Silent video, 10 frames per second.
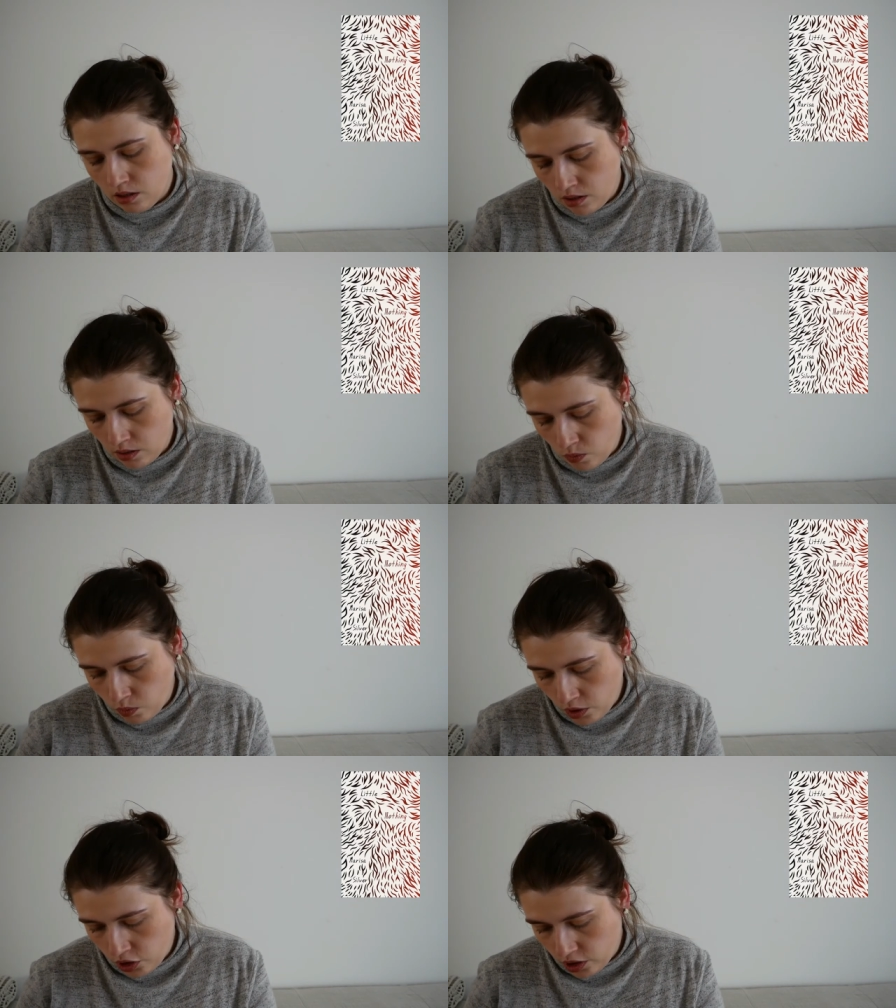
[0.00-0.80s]
And I
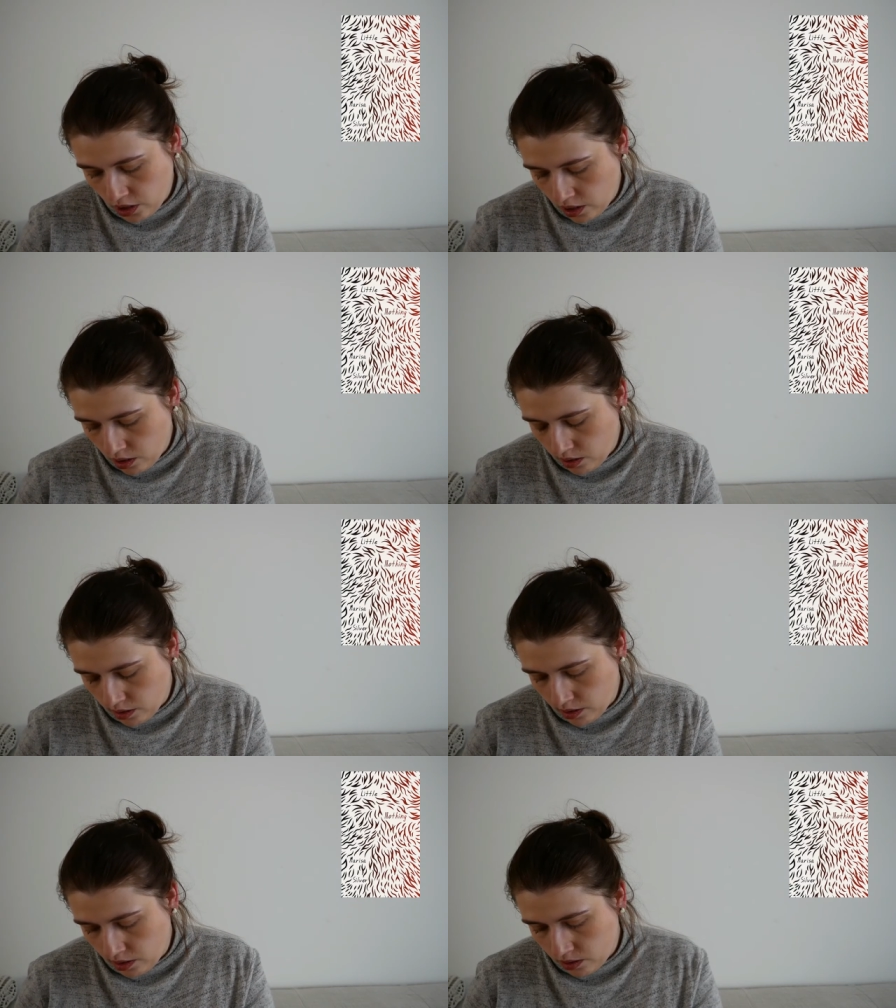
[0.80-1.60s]
wish it had
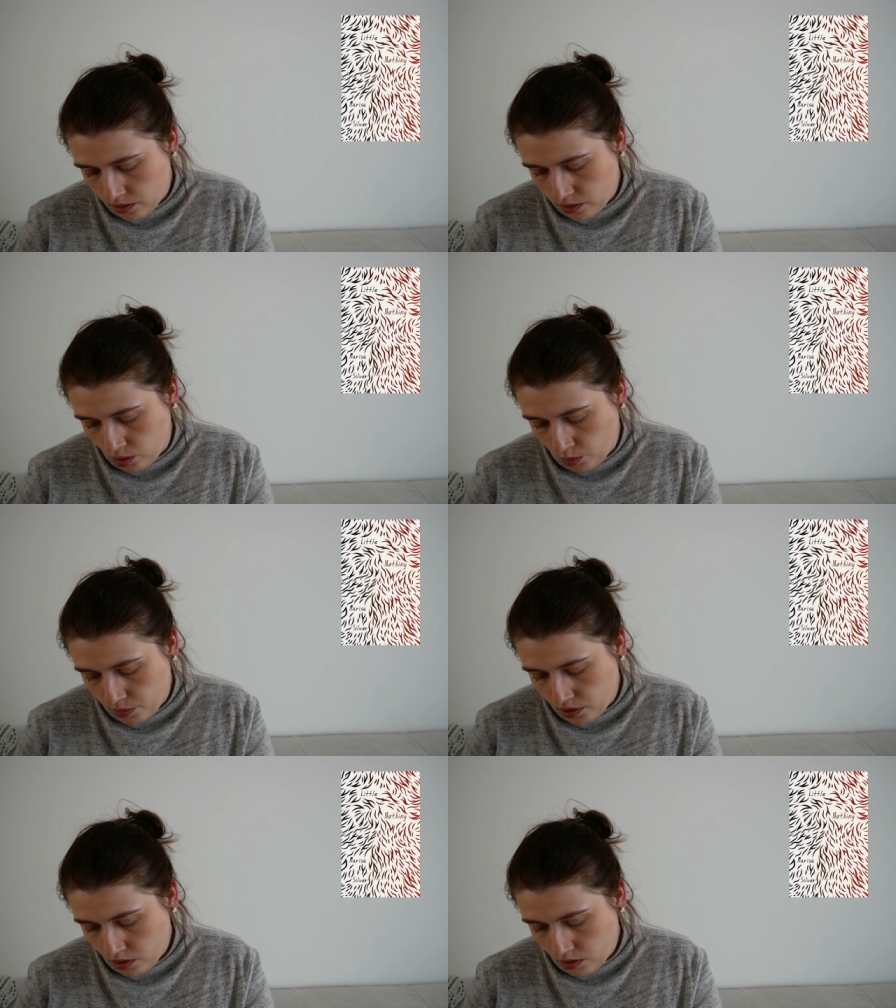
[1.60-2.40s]
like a little
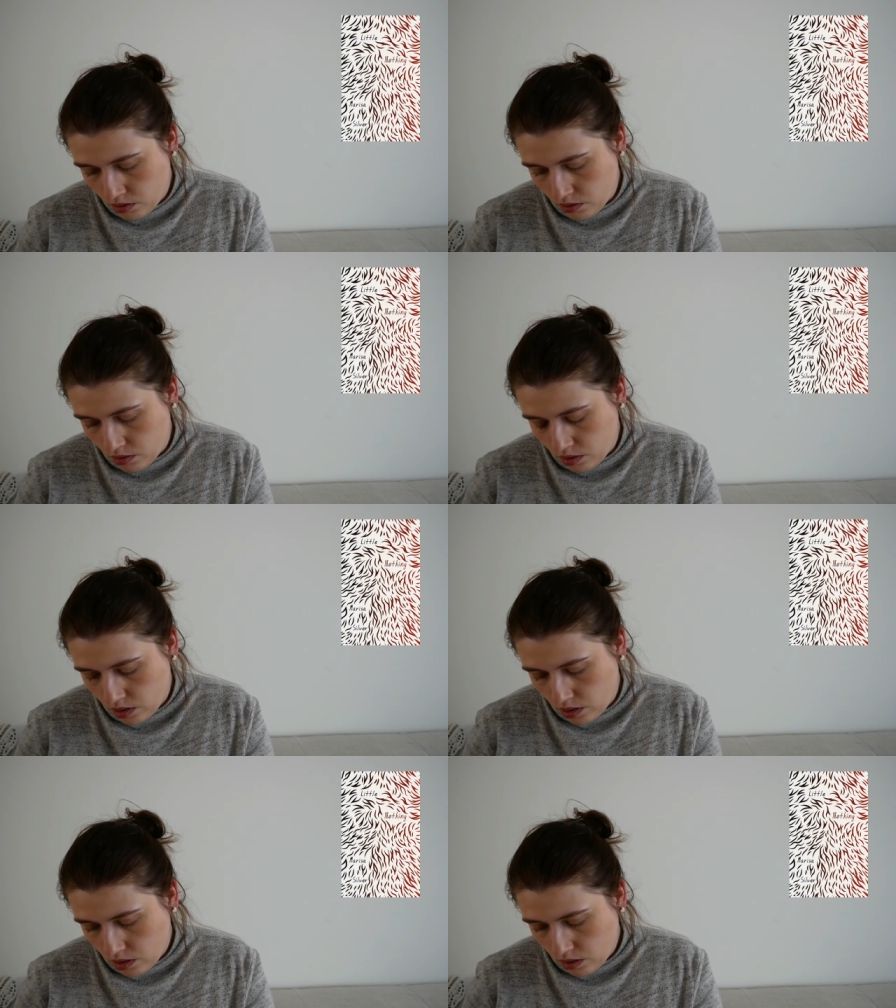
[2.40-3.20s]
synopsis,
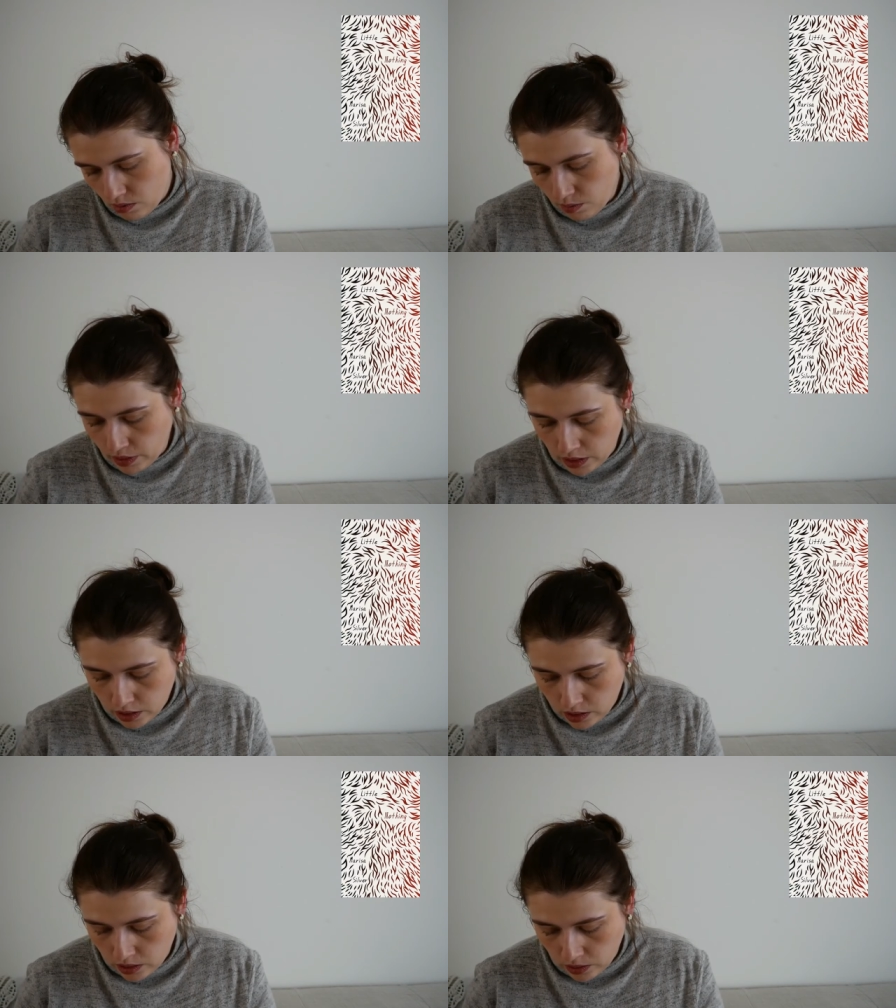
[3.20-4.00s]
but
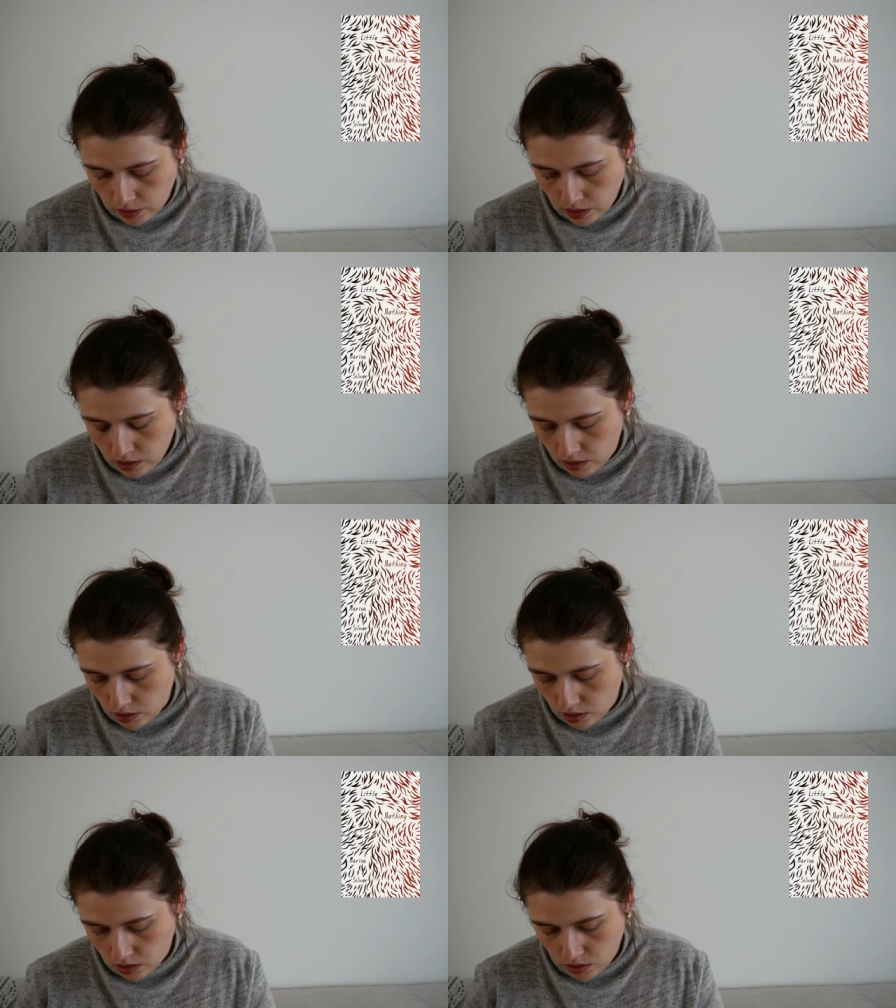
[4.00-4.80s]
it still
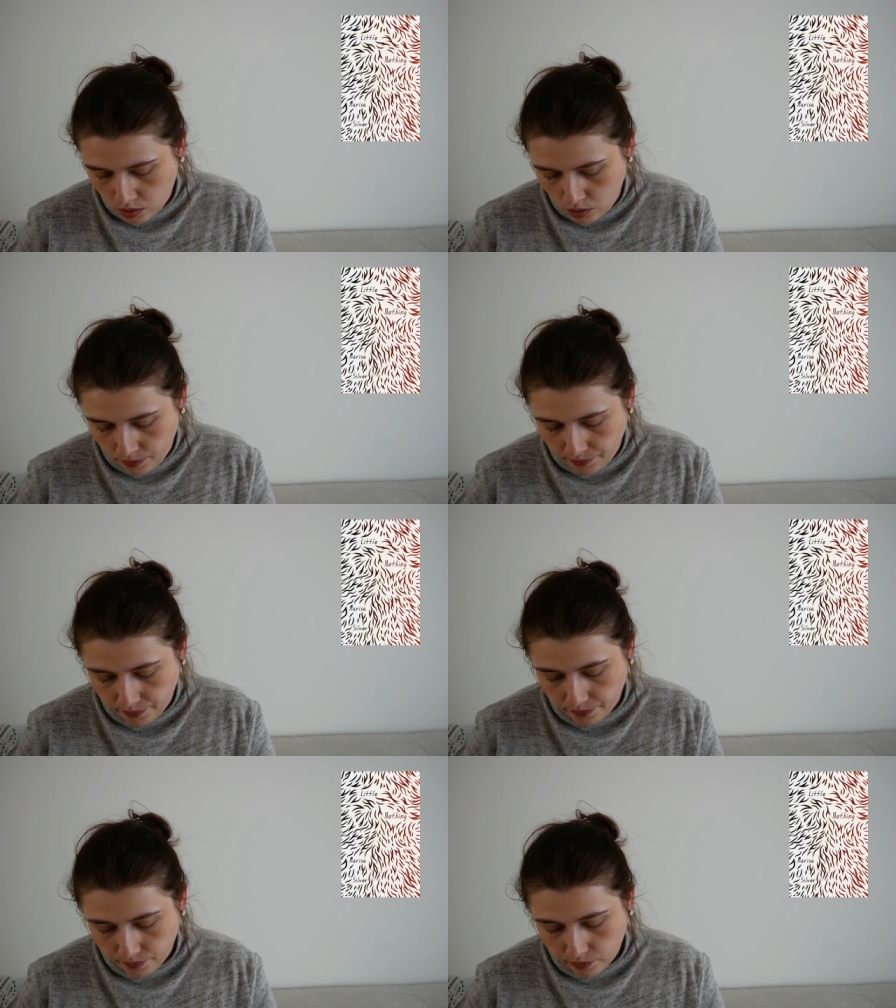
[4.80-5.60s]
doesn't. So,
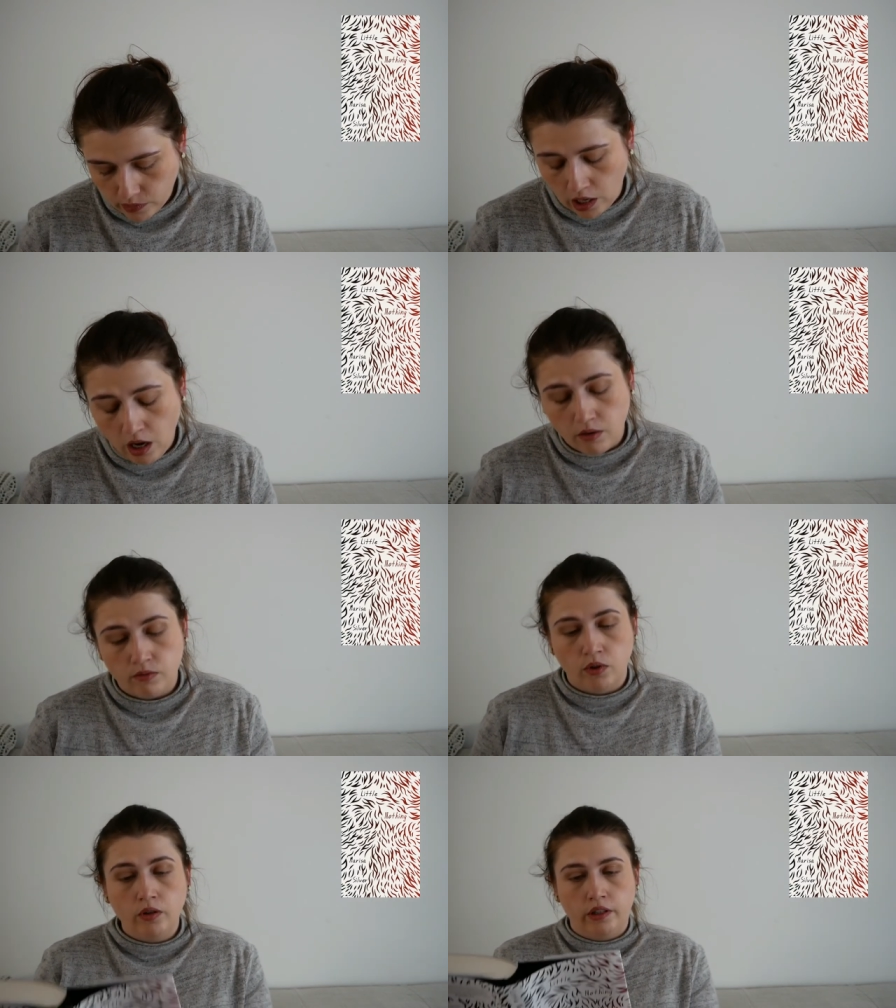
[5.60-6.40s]
ah,
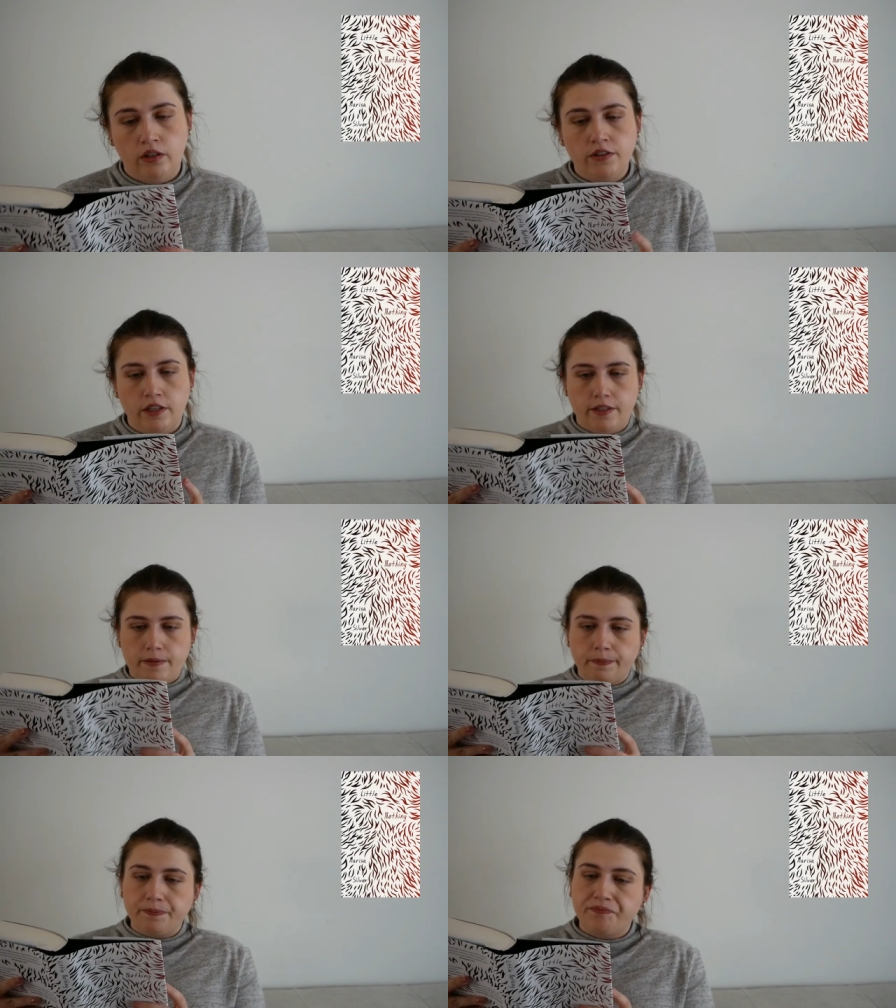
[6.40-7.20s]
no, here it is.